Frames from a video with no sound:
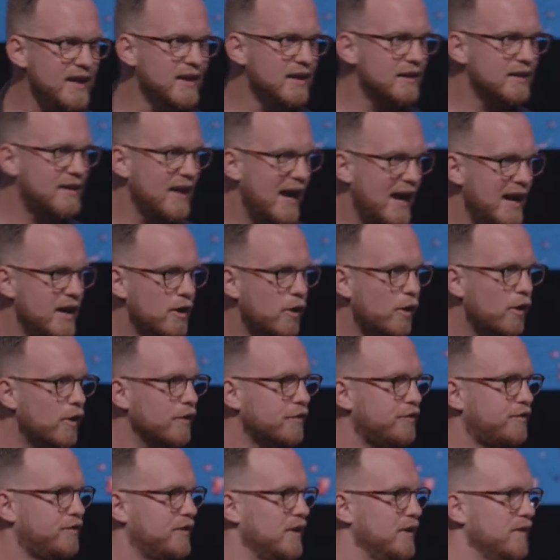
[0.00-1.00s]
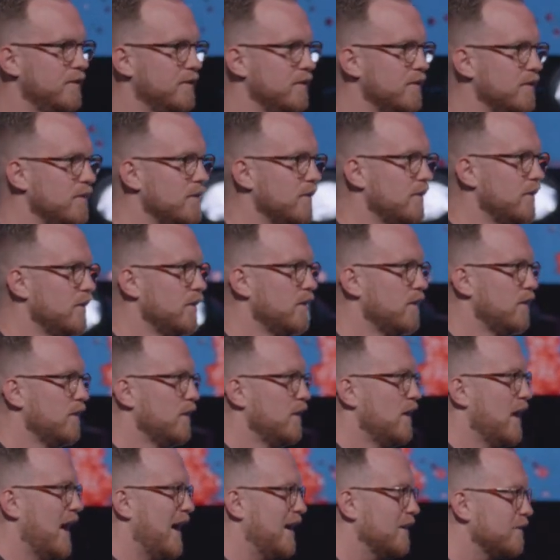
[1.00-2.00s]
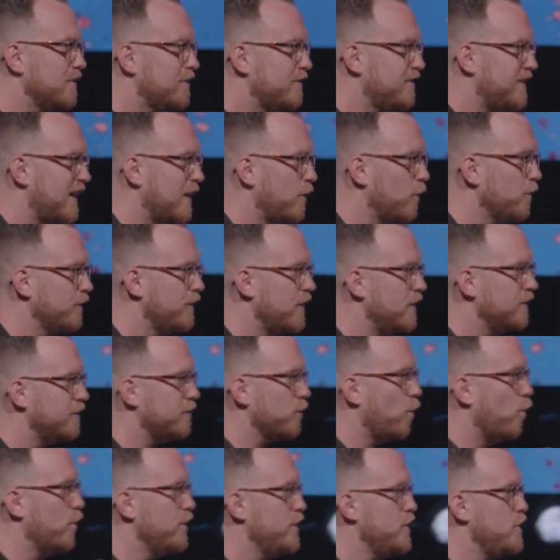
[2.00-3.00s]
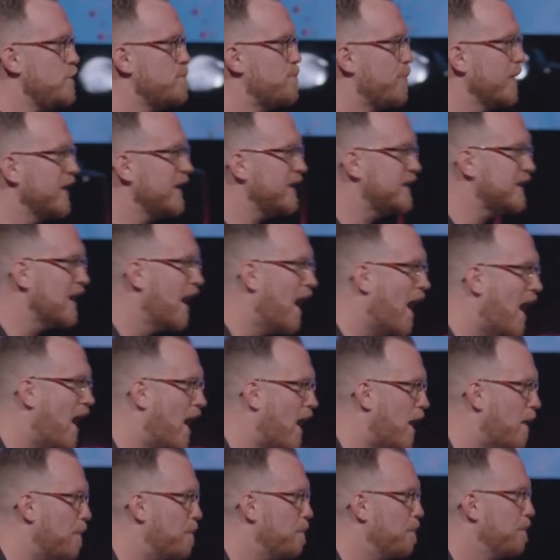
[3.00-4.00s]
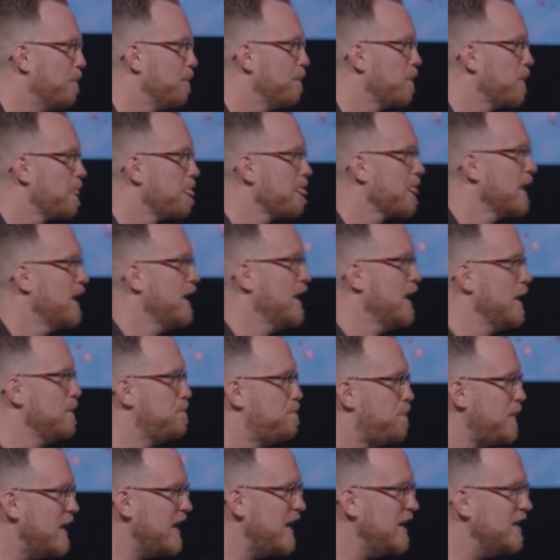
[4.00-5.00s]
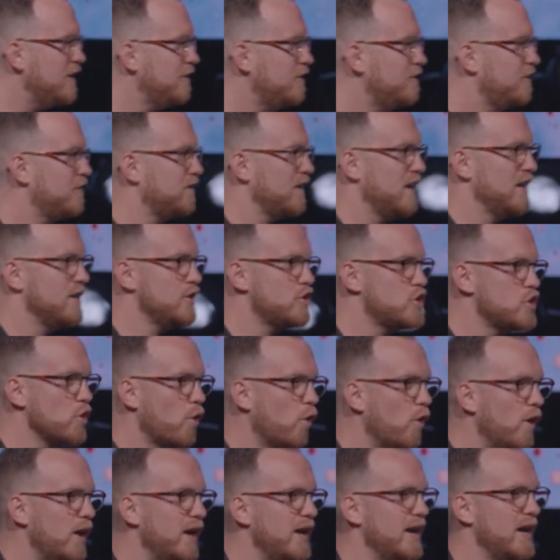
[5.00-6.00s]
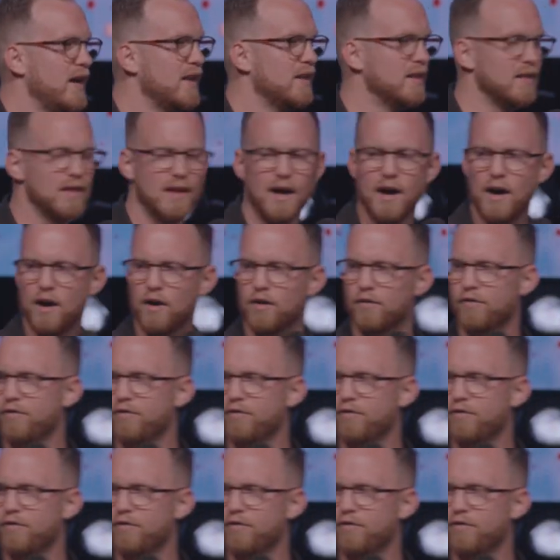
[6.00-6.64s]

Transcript: and chaos and unsettledness, or do you bring calm and peace and joy and love?